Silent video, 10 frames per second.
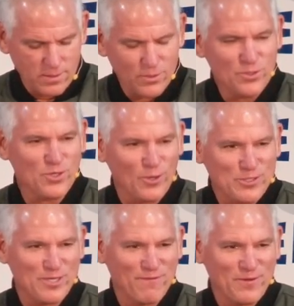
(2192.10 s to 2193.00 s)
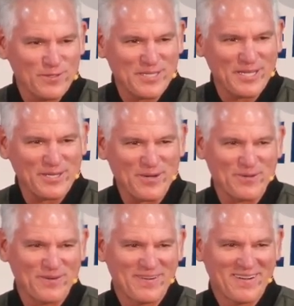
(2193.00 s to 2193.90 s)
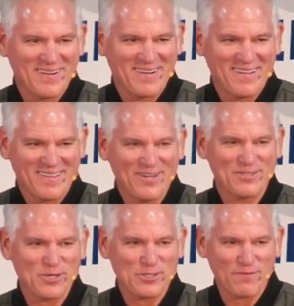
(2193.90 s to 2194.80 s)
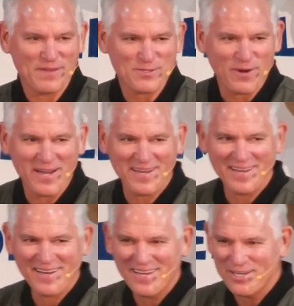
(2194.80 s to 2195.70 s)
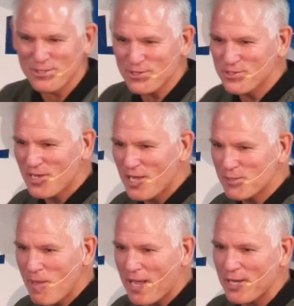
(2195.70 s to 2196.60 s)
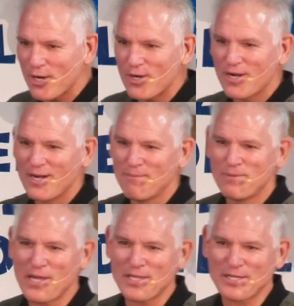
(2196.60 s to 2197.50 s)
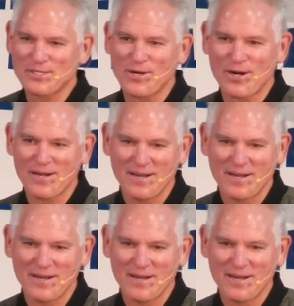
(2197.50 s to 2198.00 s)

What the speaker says: Joseph Gudino. You know who Joseph is, right? He usually stands back here playing the guitar.